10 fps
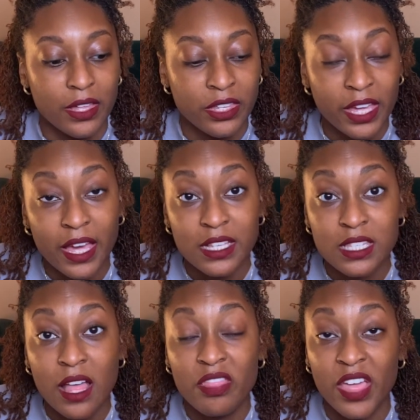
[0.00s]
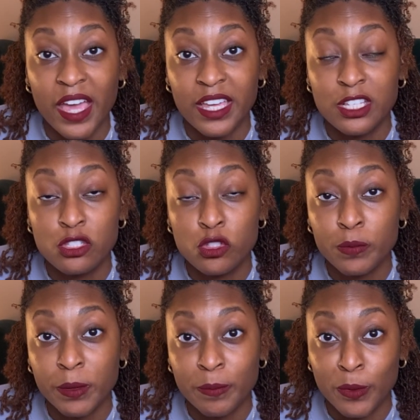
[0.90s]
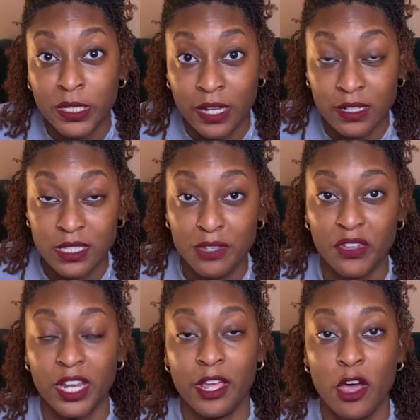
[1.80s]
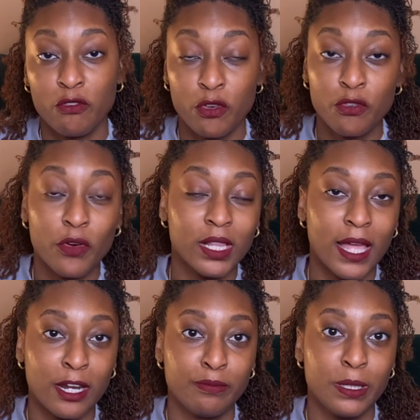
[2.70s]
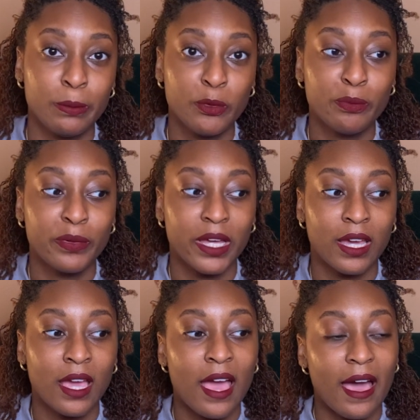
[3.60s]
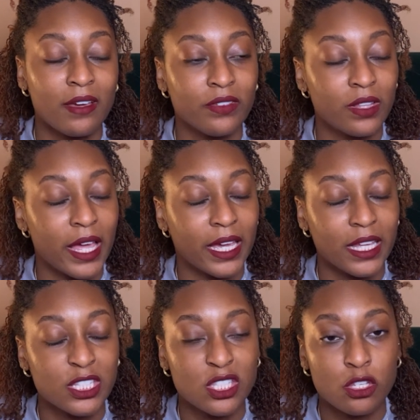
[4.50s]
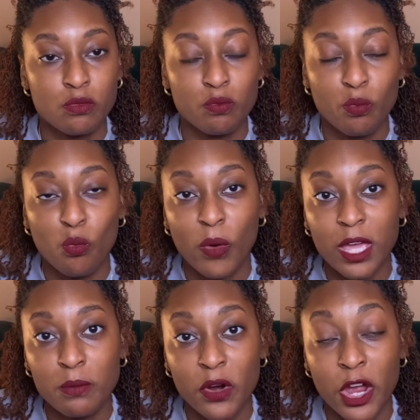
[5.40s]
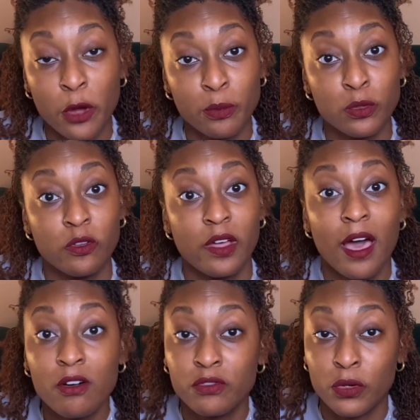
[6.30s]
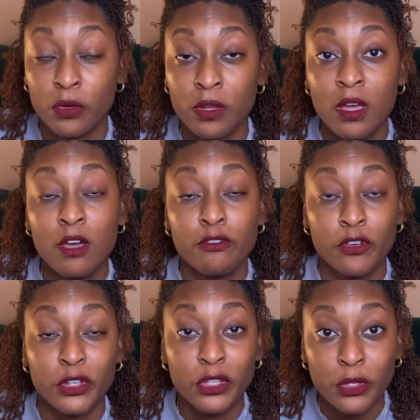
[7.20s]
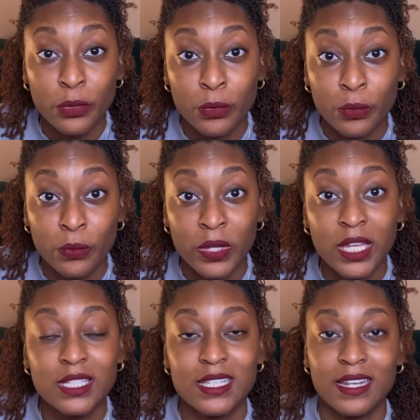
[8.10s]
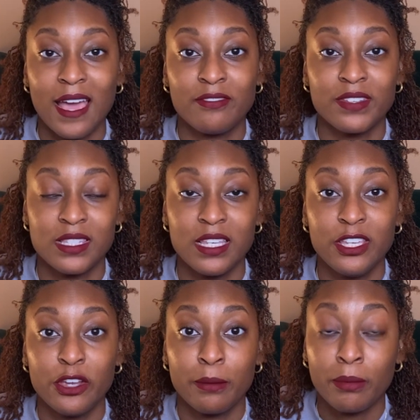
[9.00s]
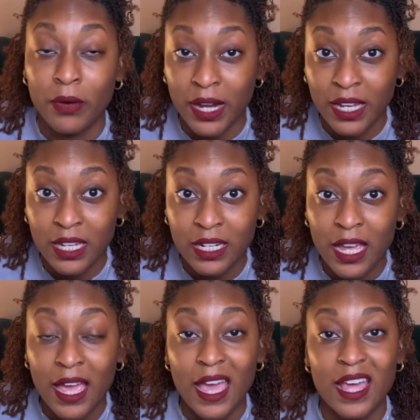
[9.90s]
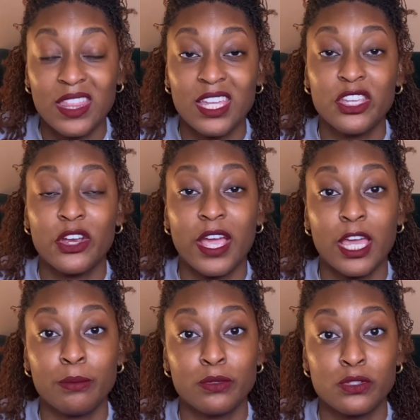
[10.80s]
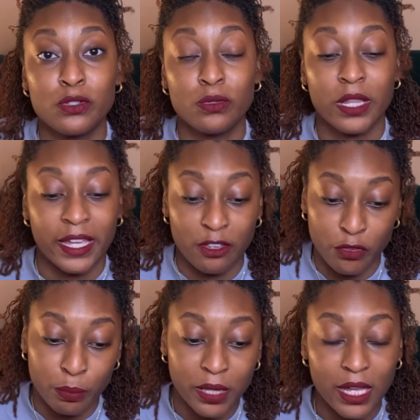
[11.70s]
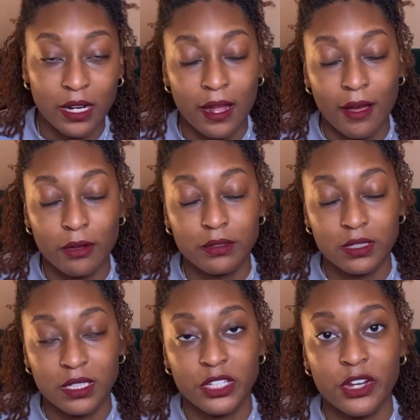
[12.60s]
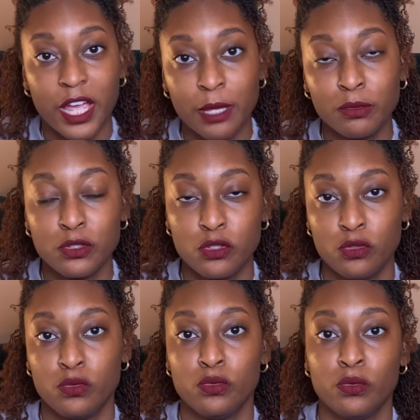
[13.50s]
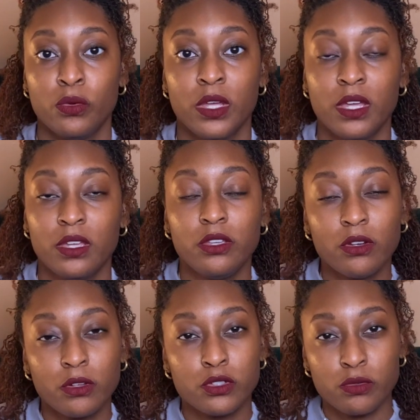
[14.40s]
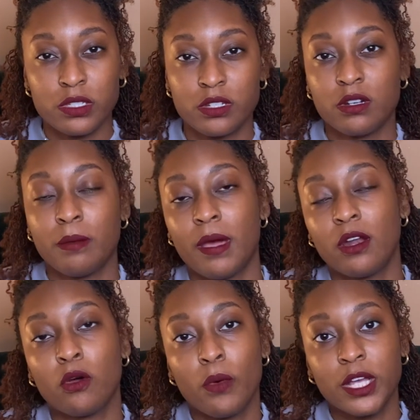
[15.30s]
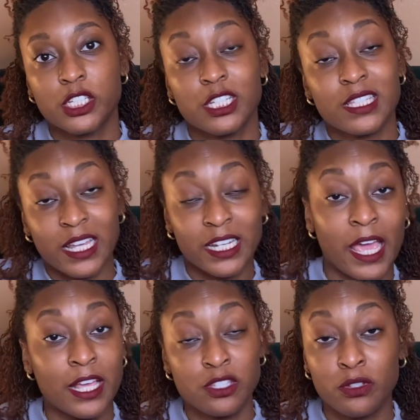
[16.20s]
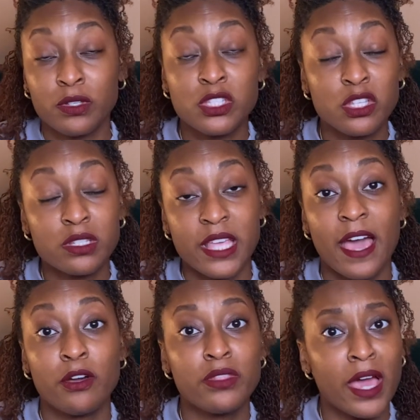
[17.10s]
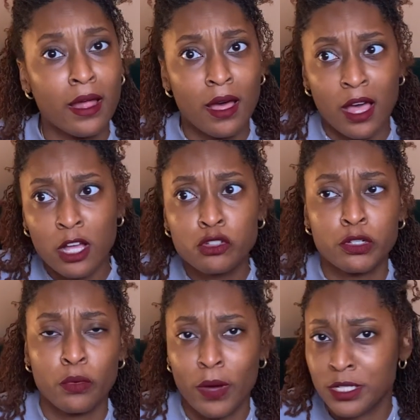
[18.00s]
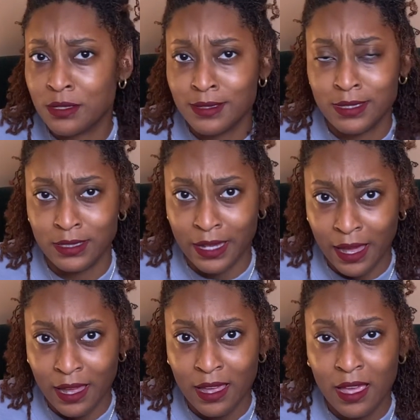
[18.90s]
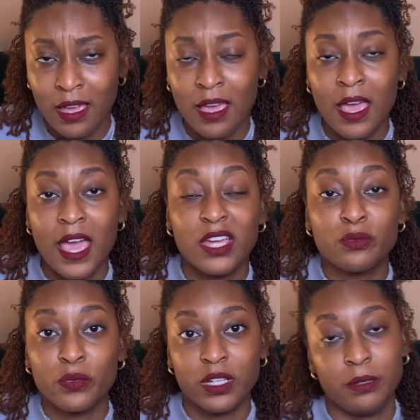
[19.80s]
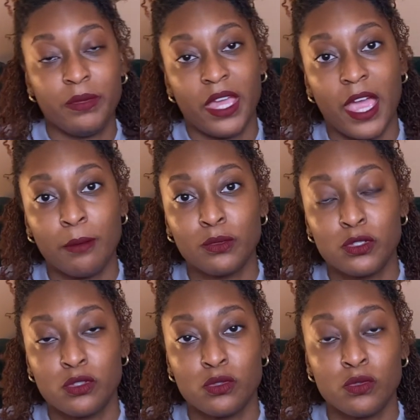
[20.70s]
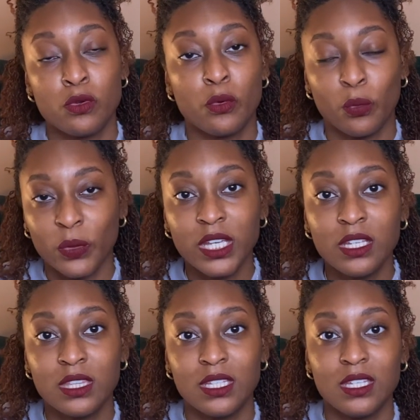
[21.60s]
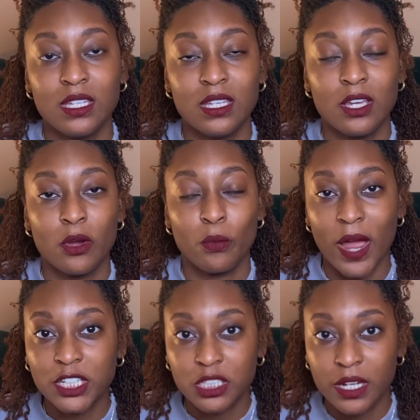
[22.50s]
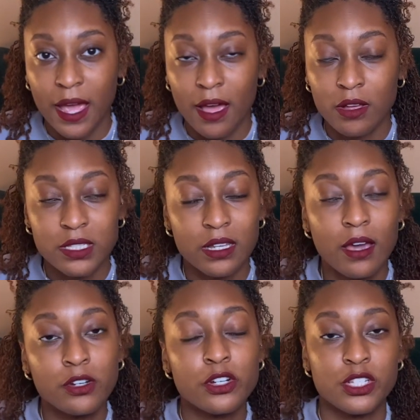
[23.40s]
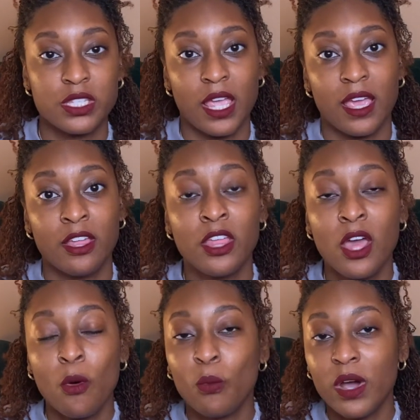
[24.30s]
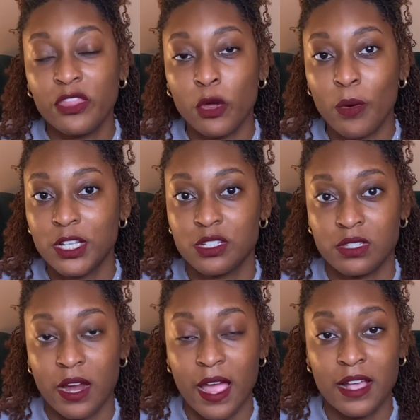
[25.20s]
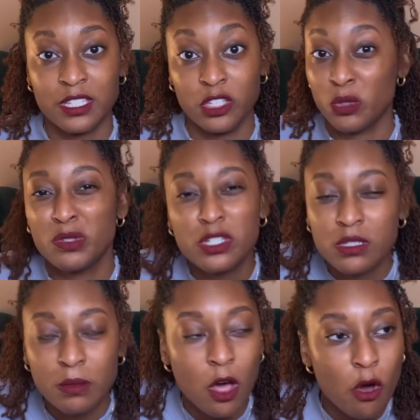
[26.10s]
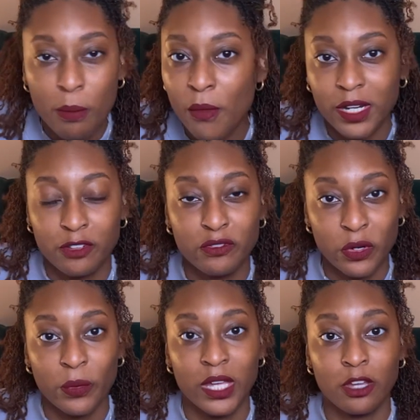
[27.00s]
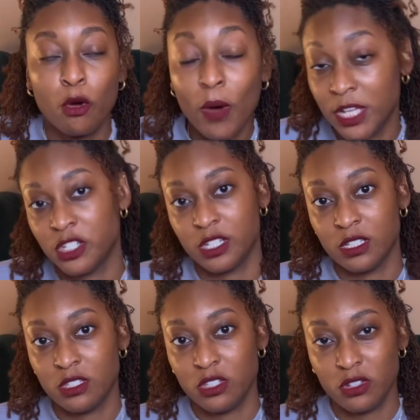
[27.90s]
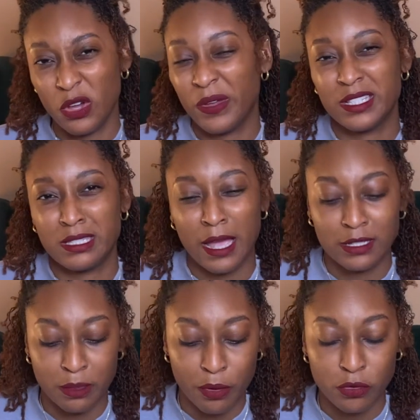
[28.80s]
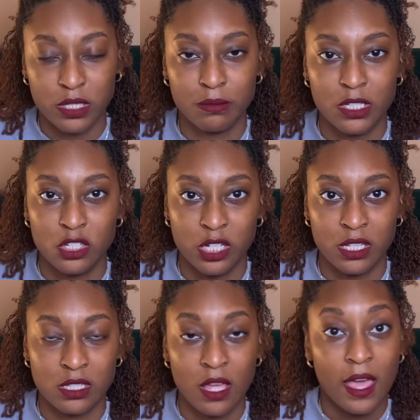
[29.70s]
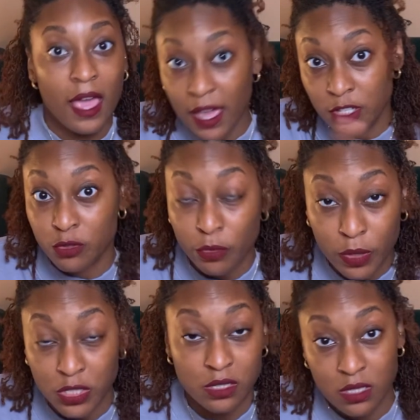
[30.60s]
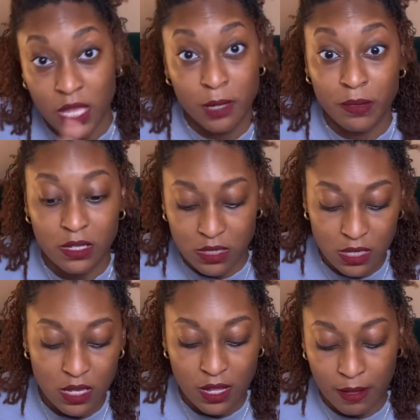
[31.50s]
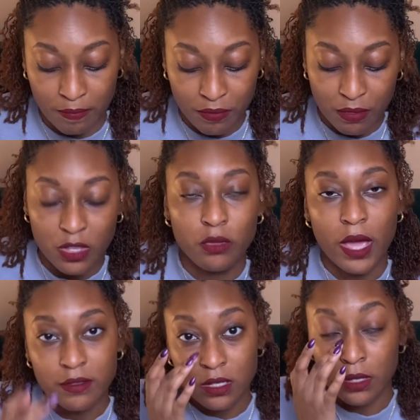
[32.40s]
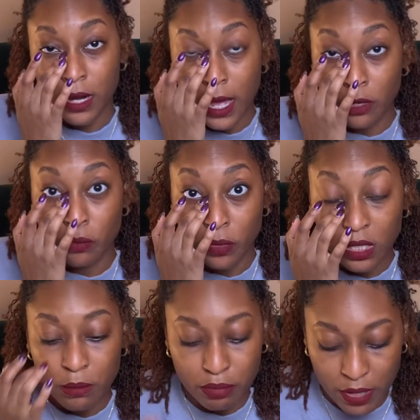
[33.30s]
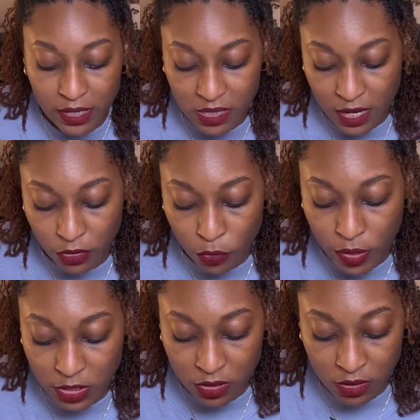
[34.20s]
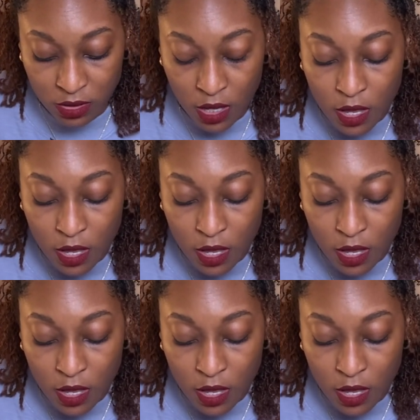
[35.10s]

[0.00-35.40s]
yes, that is super productive and helpful for a lot of people, but I feel like it's way more helpful for you to not fatigue your brain, and then you're able to, like, if you plan it out, then you're able to, you know, do a certain amount of questions a day, so you can still tackle that 100 questions a day and really be able to read the rationales and understand what the questions are asking you, which is the whole point of doing questions. You know, it's not supposed to be just answering questions A, B, and C, and you have to learn how to really break down the questions.